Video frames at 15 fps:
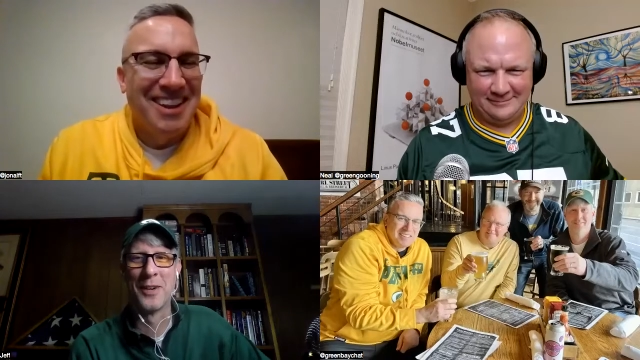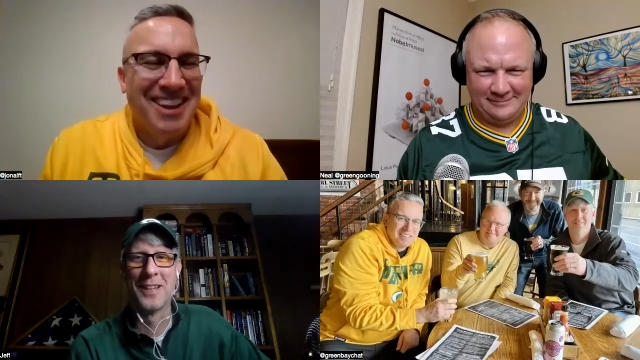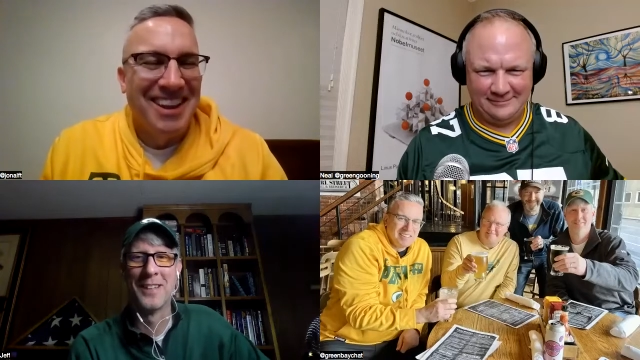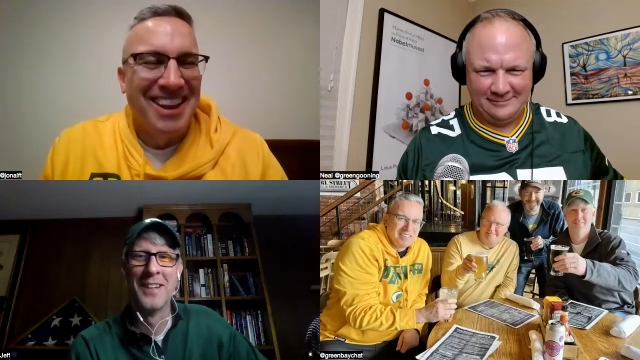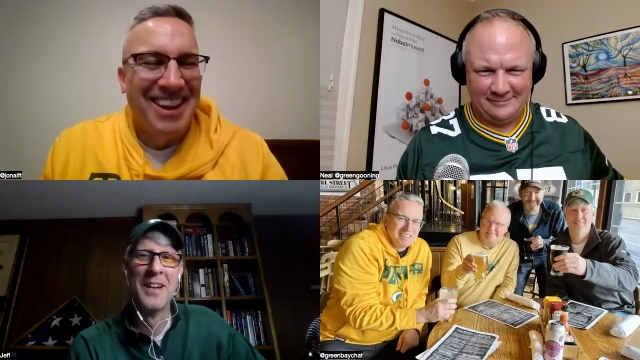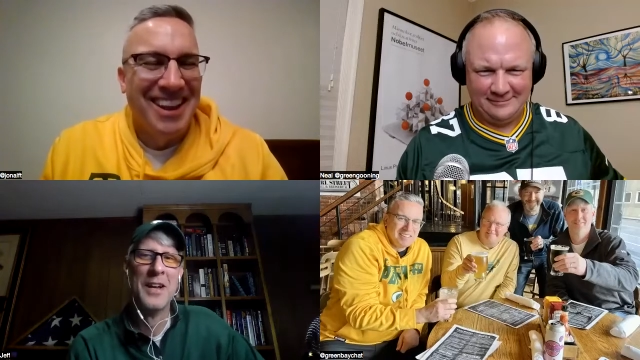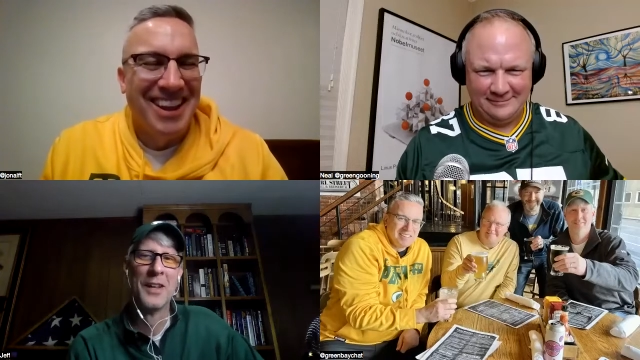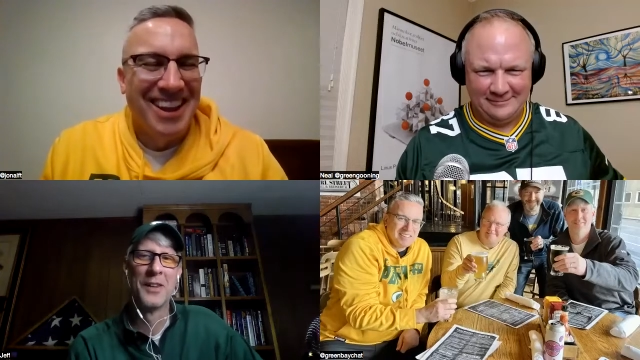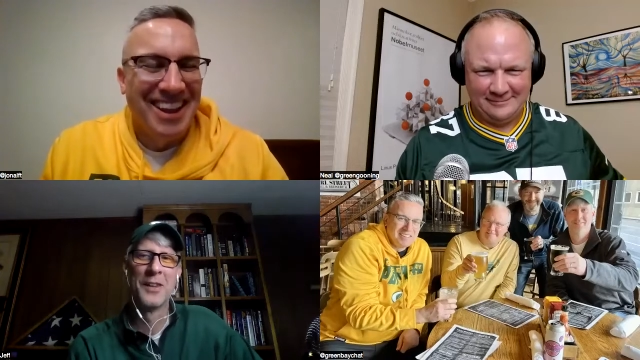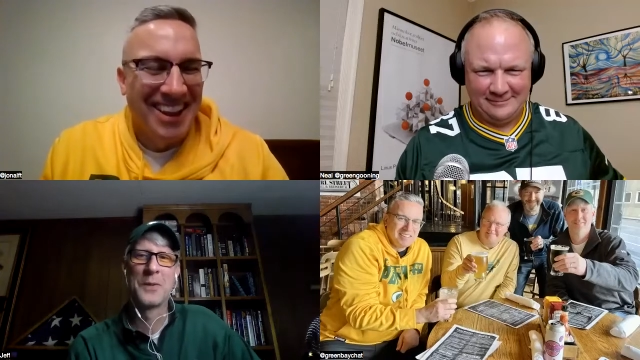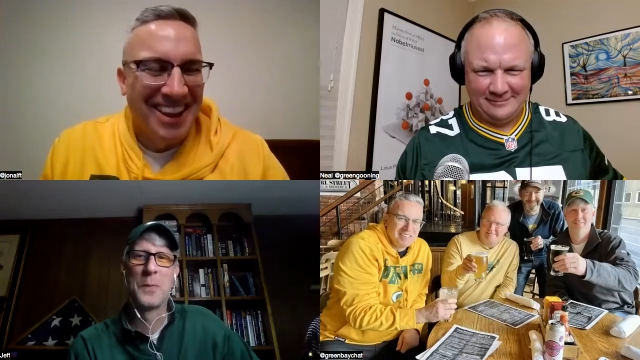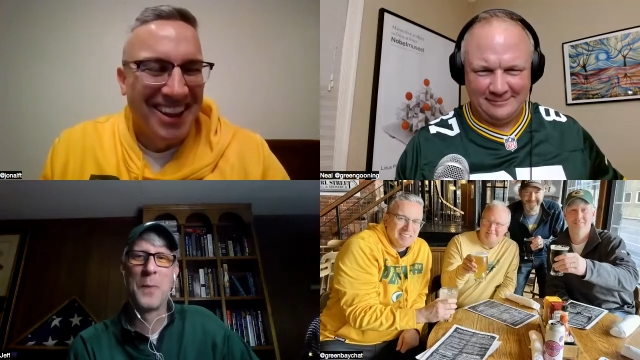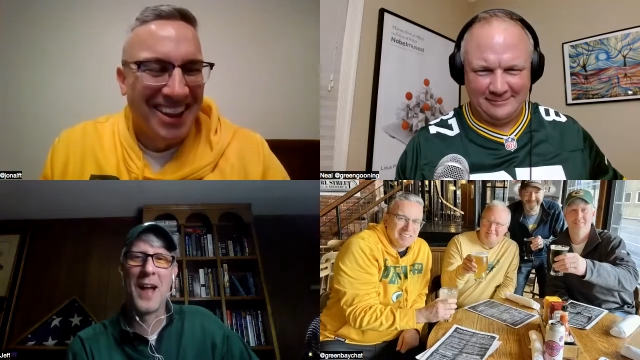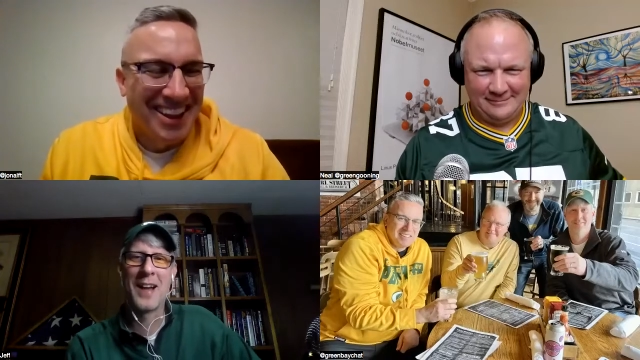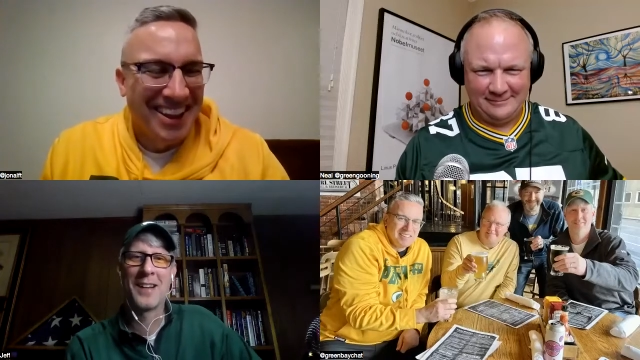Speaker 1: We looked
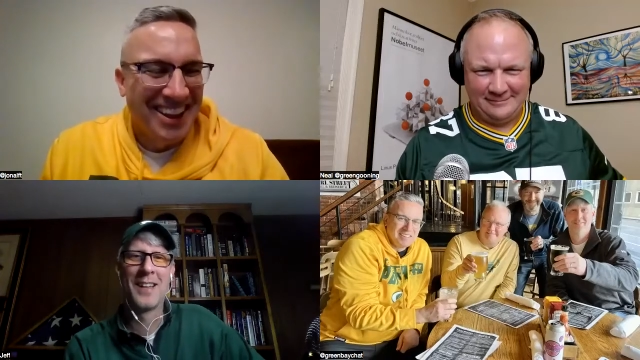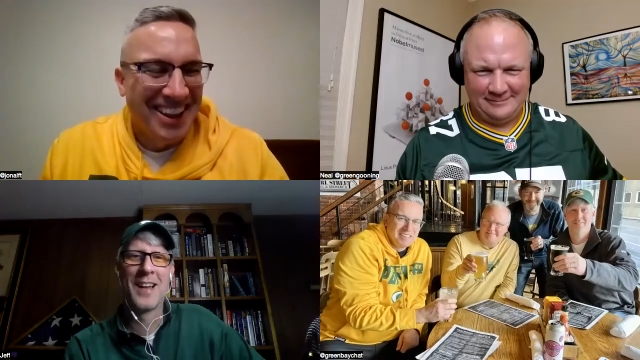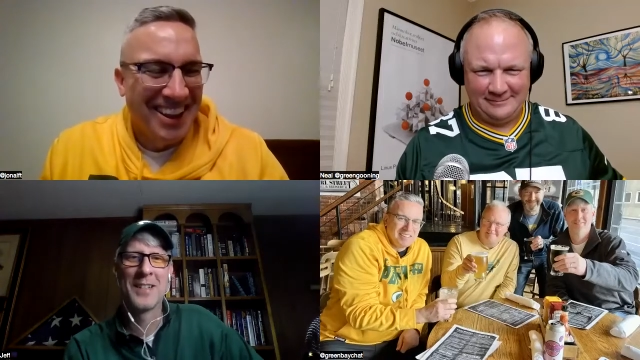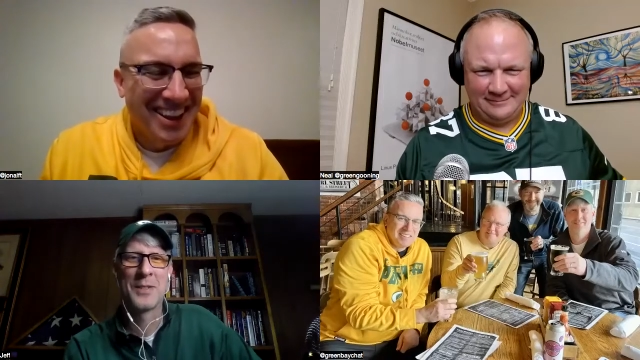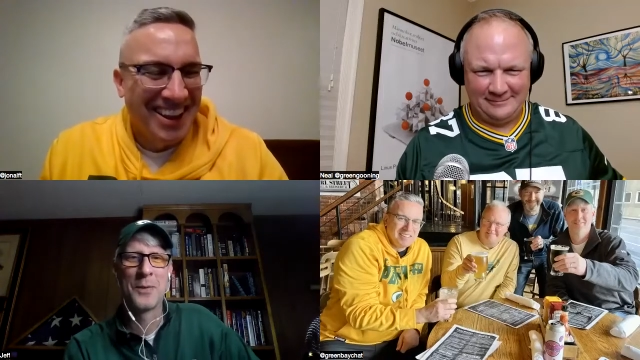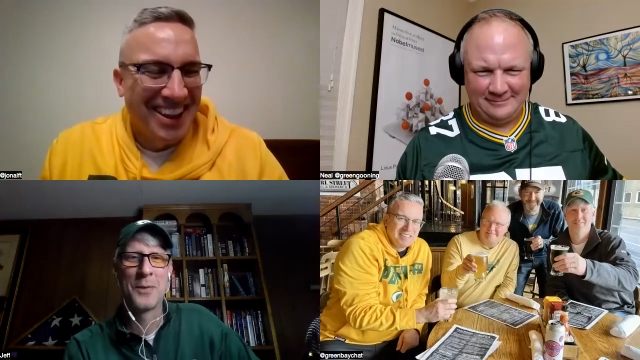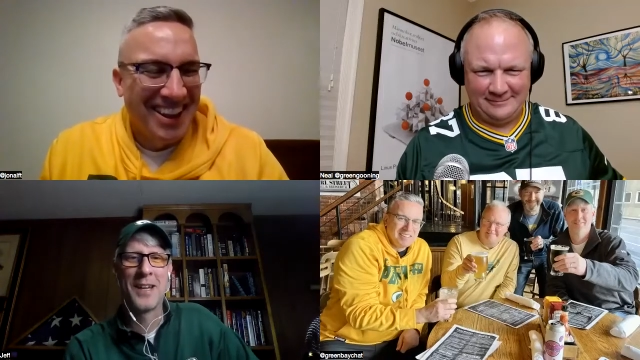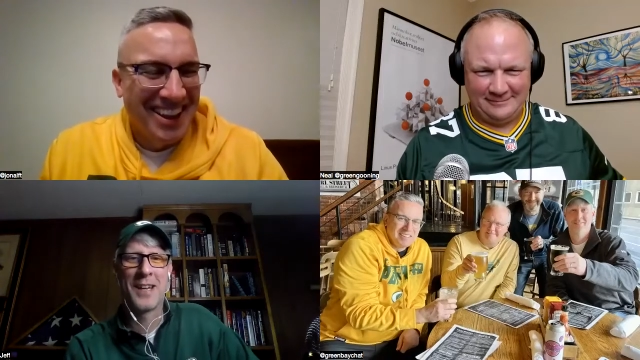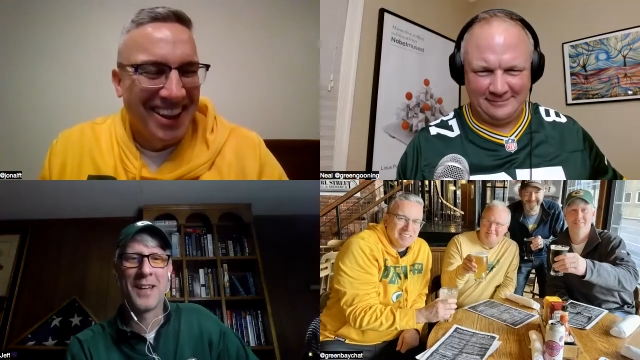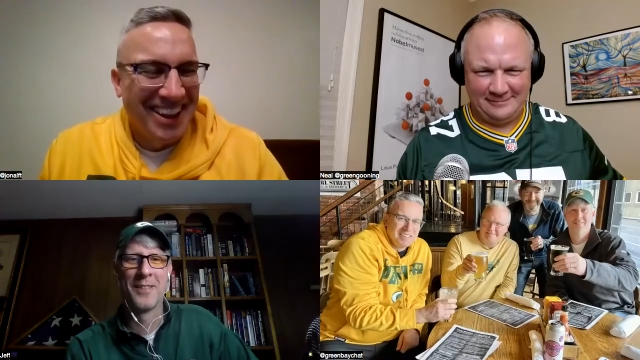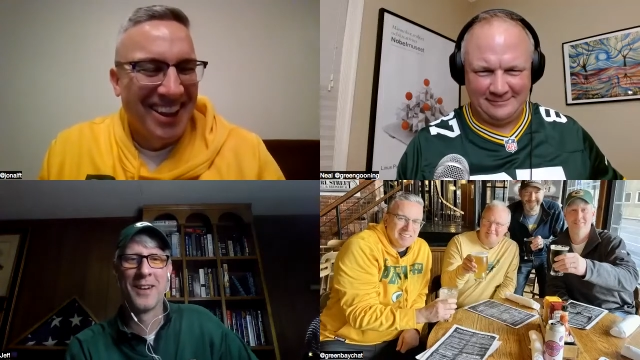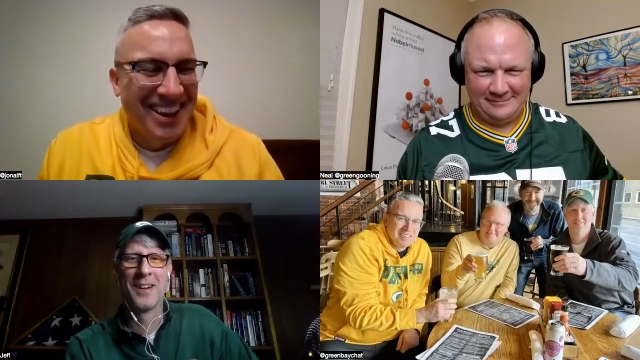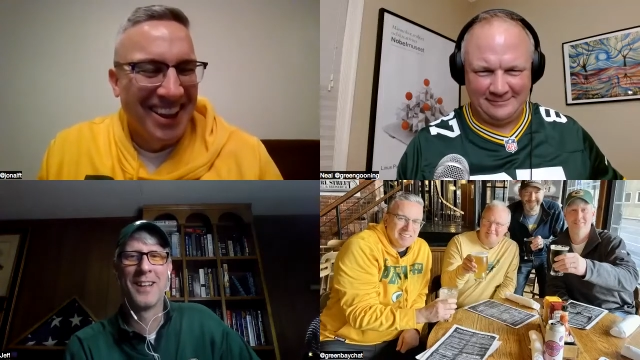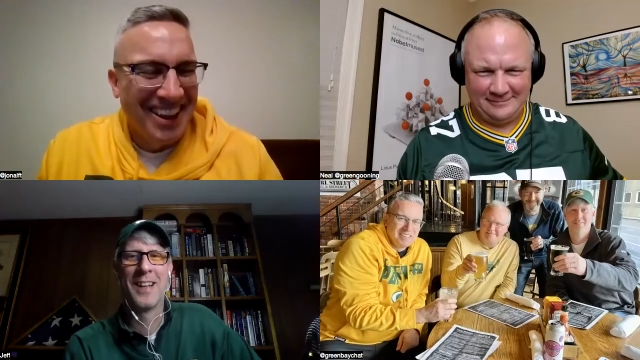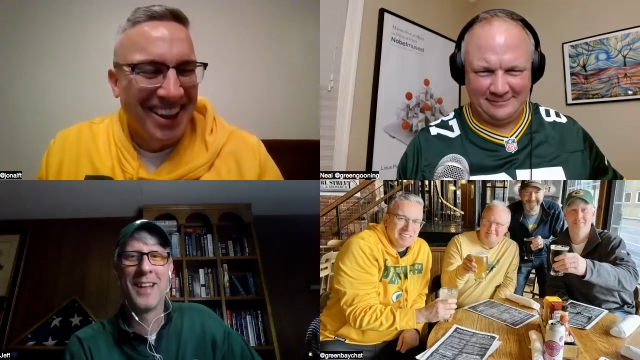back last week and were